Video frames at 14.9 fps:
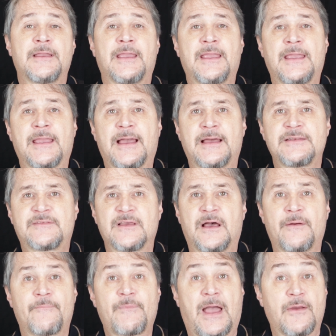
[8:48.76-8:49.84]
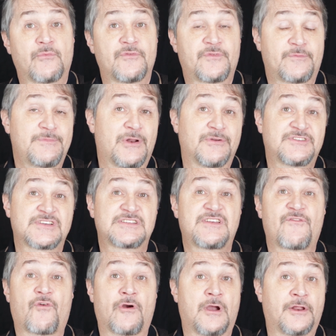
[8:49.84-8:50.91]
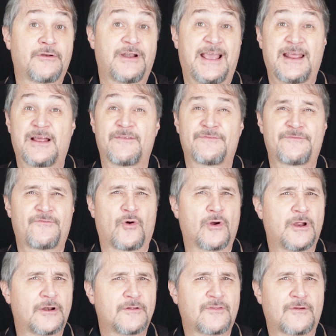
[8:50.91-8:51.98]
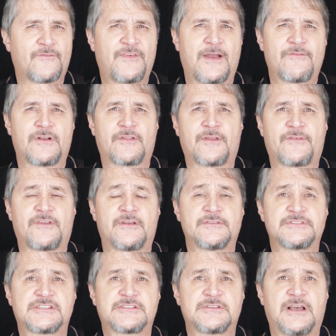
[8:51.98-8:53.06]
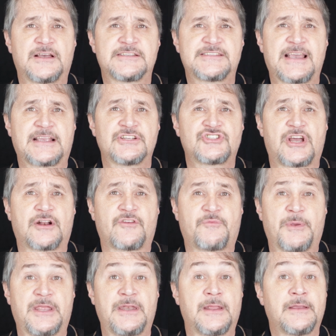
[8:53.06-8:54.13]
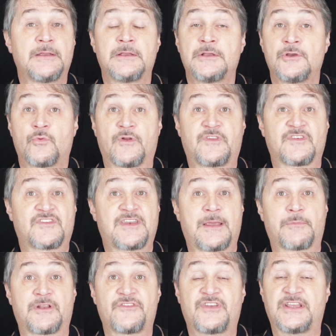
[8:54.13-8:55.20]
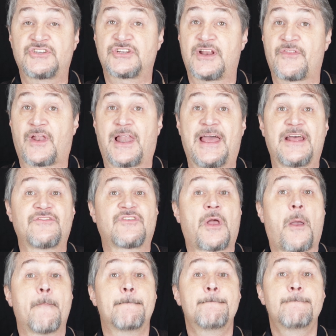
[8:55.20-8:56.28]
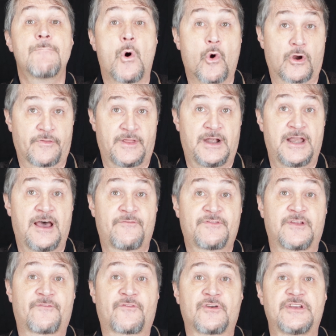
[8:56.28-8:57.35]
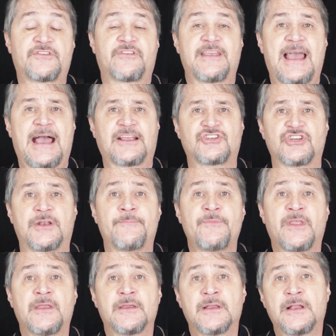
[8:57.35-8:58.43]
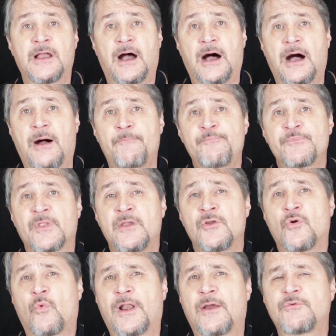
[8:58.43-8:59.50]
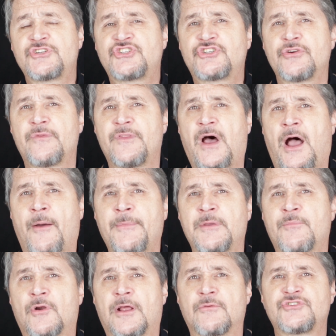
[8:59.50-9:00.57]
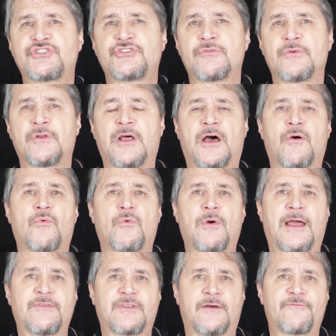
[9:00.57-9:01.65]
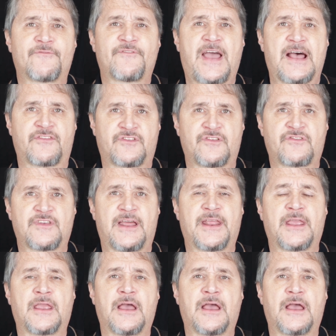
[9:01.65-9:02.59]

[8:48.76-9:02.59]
And I was, at 6400, I had a 400th or 500th of a second shutter speed with the stabilization in the lens, more than enough to freeze the action. When I was shooting the hummingbird, I was shooting at the fastest setting,